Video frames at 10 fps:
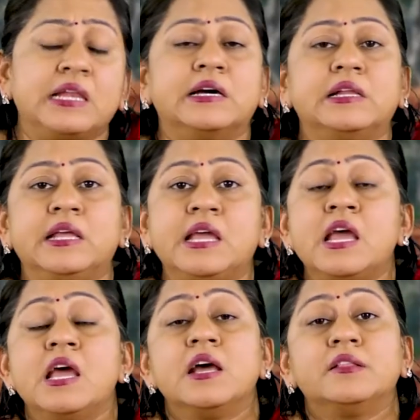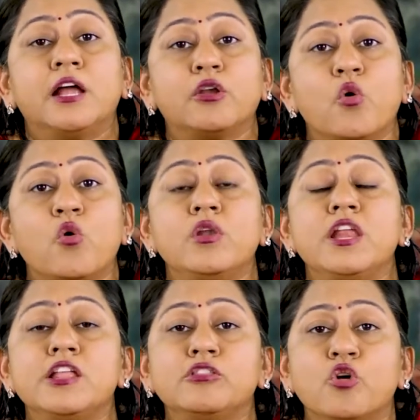clearly that
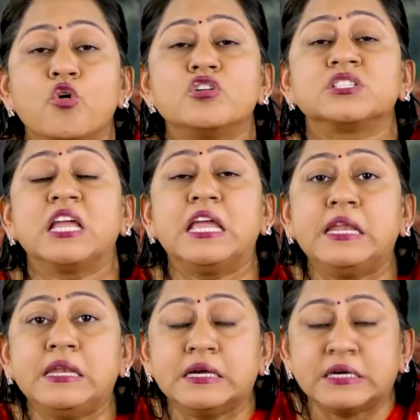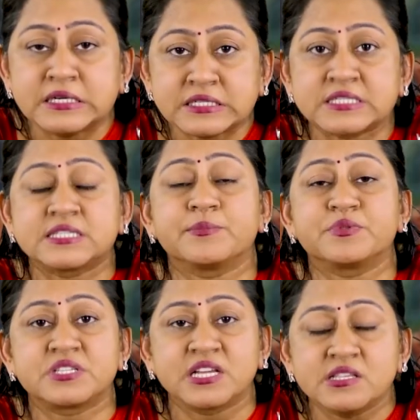only those inert
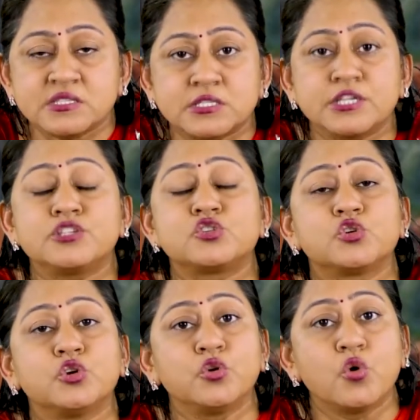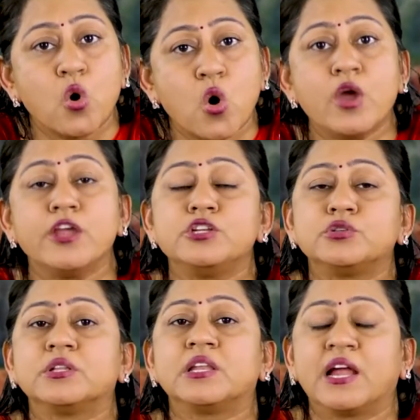substances should go
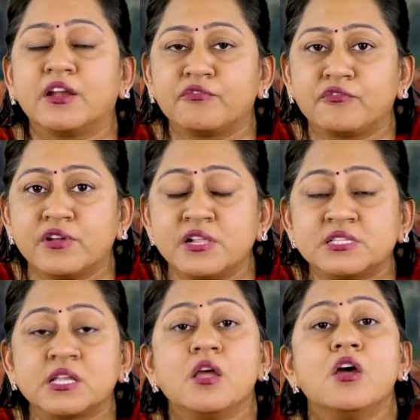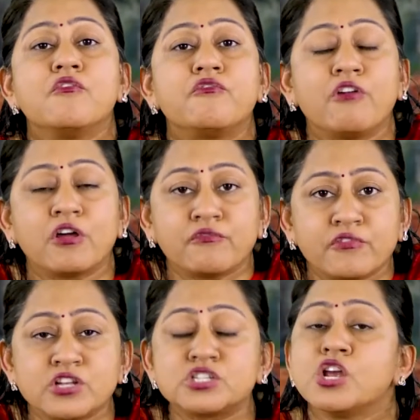into the landfills for
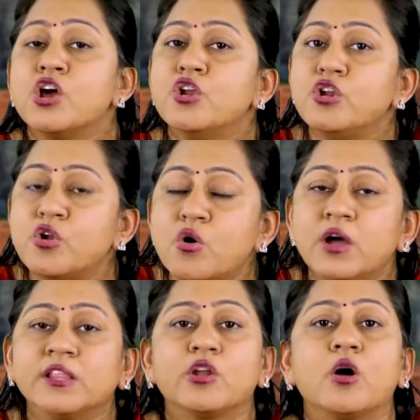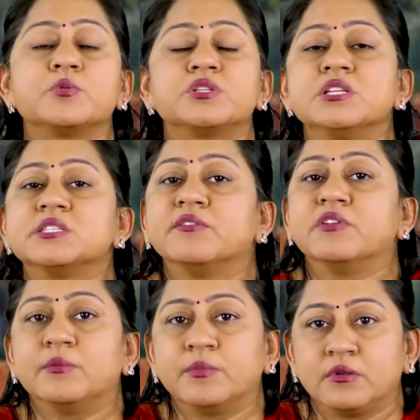which no other option is
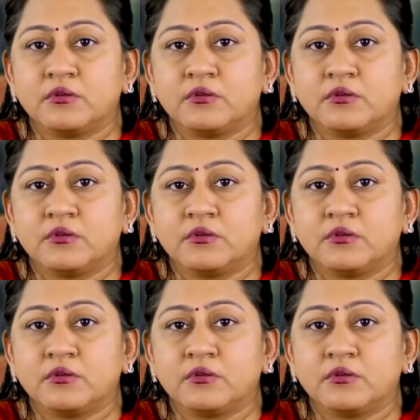available.